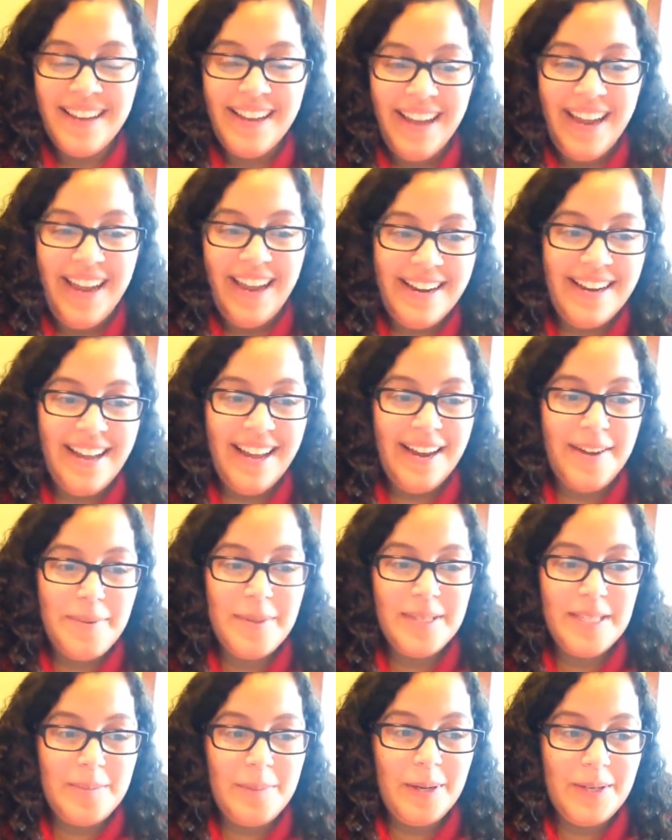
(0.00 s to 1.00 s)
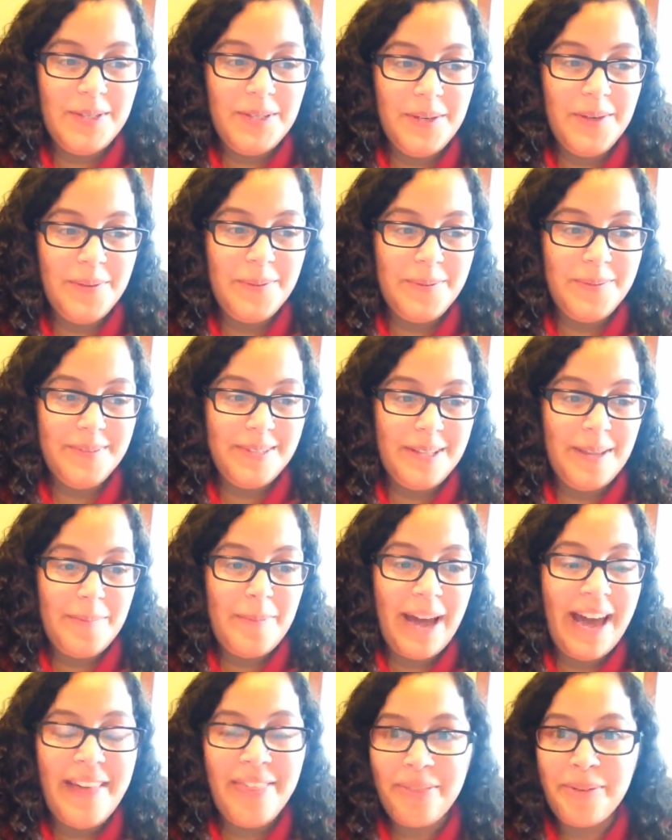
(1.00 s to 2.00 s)
and I was about to go to the
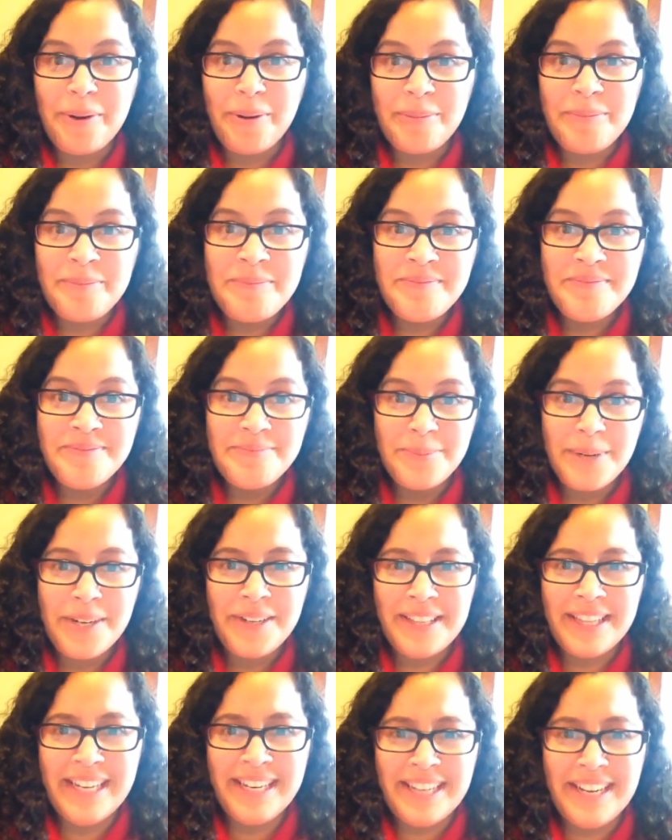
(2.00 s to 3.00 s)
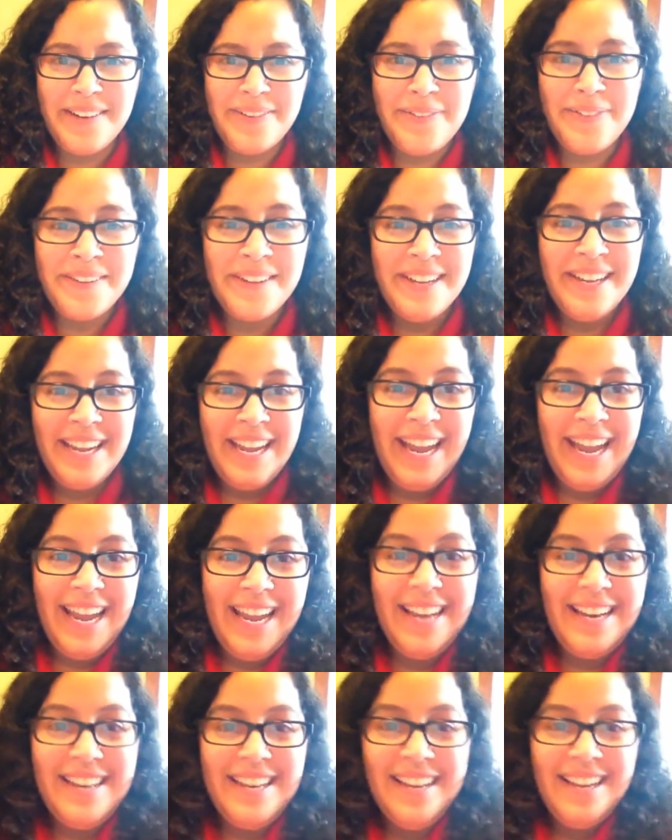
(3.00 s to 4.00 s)
bathroom, weirdly enough,
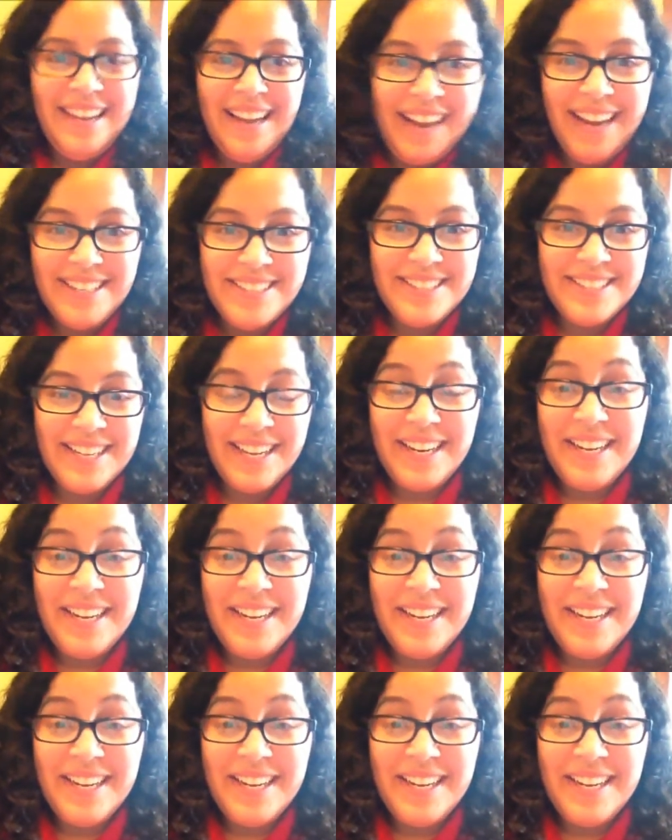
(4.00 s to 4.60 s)
and I just got